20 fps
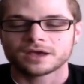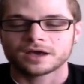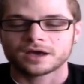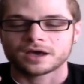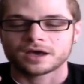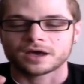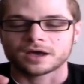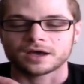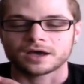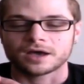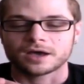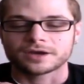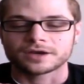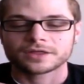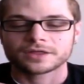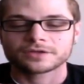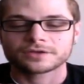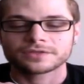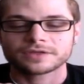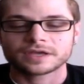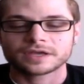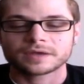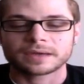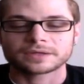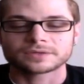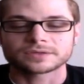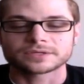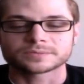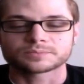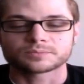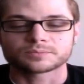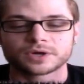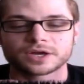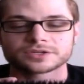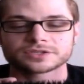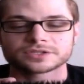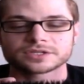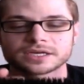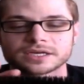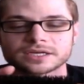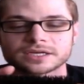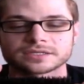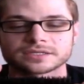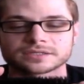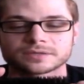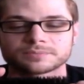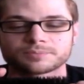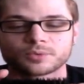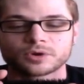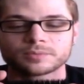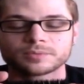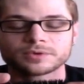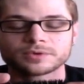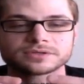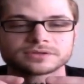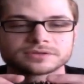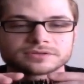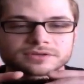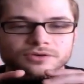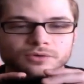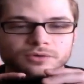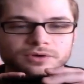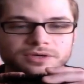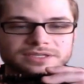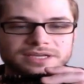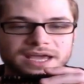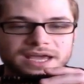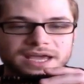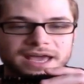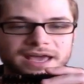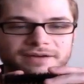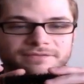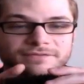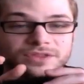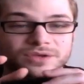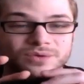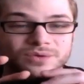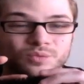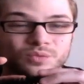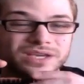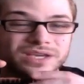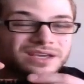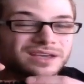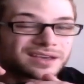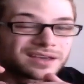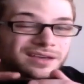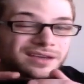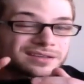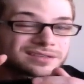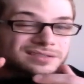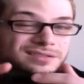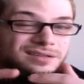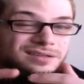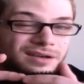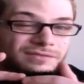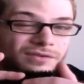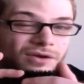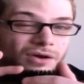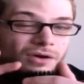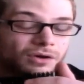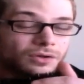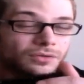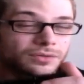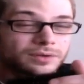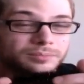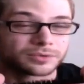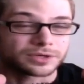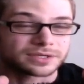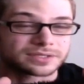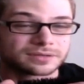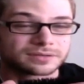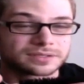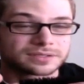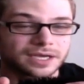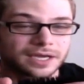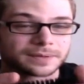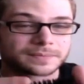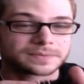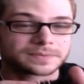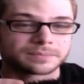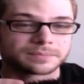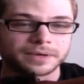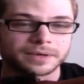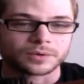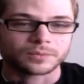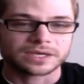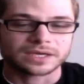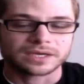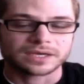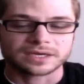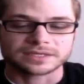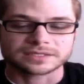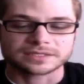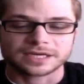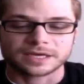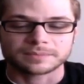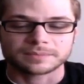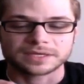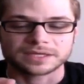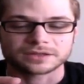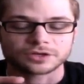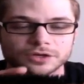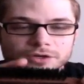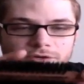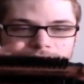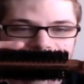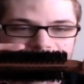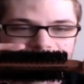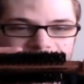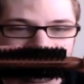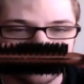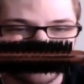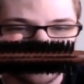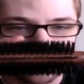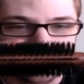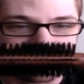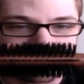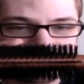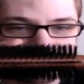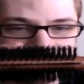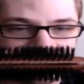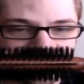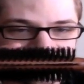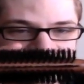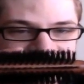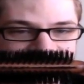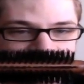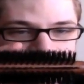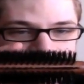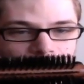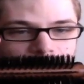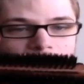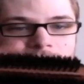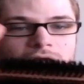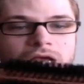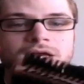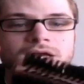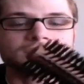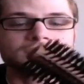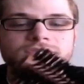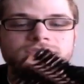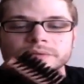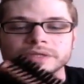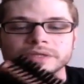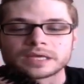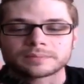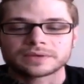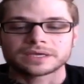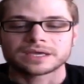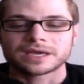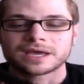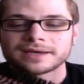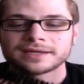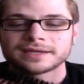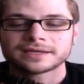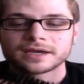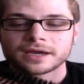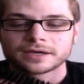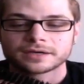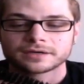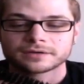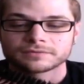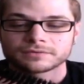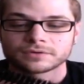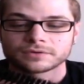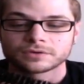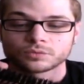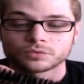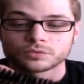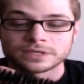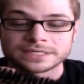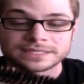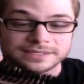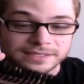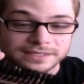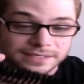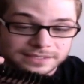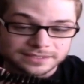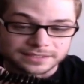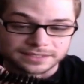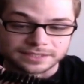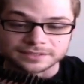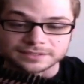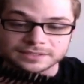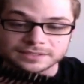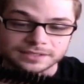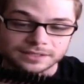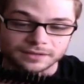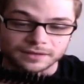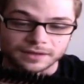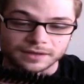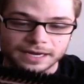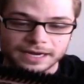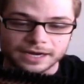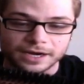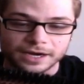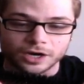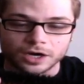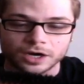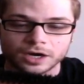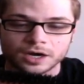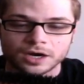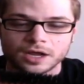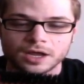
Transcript: Another thing about this brush is boar bristles are going to have the weakest of all the bristle types. And by weakest, I mean they're very, very flexible. So when they meet any kind of resistance in the hair,